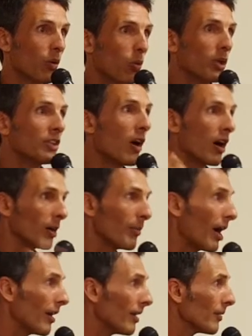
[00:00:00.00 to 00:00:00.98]
We talk
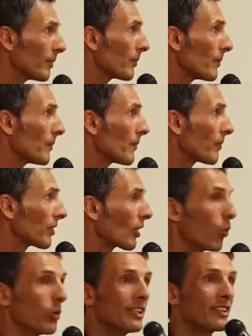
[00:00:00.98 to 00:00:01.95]
about it.
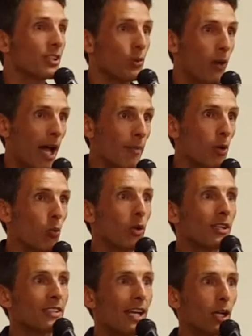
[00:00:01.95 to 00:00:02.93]
We describe it.
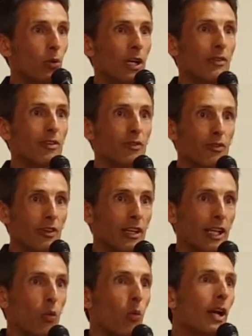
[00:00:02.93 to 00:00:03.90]
What does that craving feel
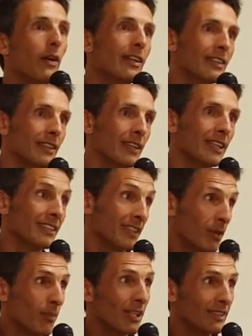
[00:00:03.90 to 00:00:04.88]
like? Where is it? Is
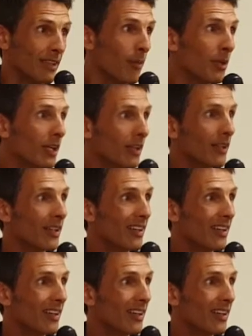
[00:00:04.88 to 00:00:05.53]
it in my stomach?